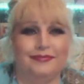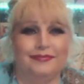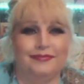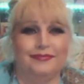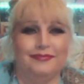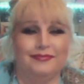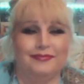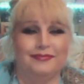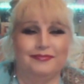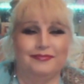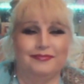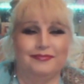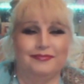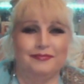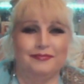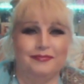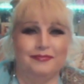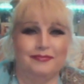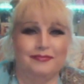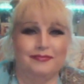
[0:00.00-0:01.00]
Okay,
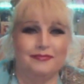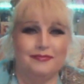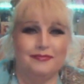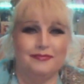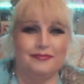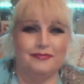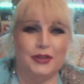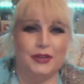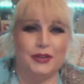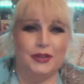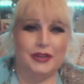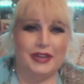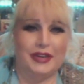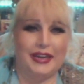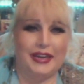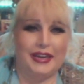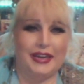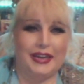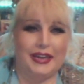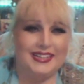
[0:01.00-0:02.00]
so this
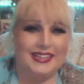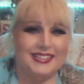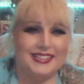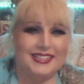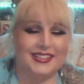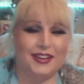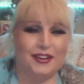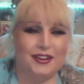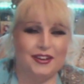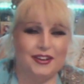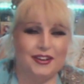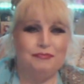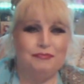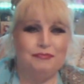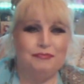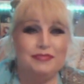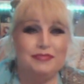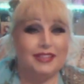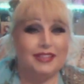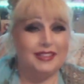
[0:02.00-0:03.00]
is
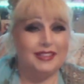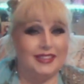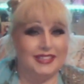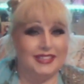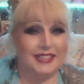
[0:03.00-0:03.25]
Virgos.